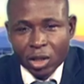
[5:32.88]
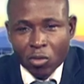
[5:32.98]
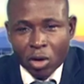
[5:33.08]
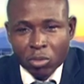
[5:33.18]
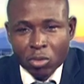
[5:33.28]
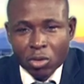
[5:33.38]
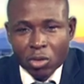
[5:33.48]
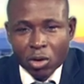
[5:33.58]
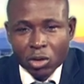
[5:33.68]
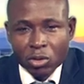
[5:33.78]

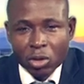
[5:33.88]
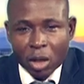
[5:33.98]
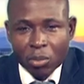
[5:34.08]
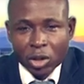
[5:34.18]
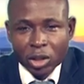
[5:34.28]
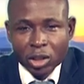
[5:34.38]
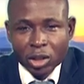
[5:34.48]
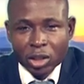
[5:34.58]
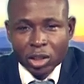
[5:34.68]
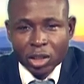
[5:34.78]
WAPCO also appoints
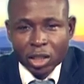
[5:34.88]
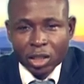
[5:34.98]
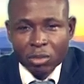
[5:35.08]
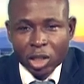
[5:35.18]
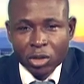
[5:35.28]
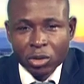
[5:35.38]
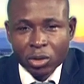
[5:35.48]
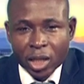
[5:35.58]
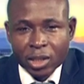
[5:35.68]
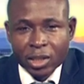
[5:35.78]
Thierry Metro
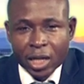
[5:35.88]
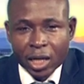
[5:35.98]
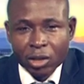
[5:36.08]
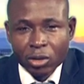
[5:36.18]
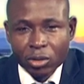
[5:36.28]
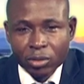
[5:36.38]
as a director.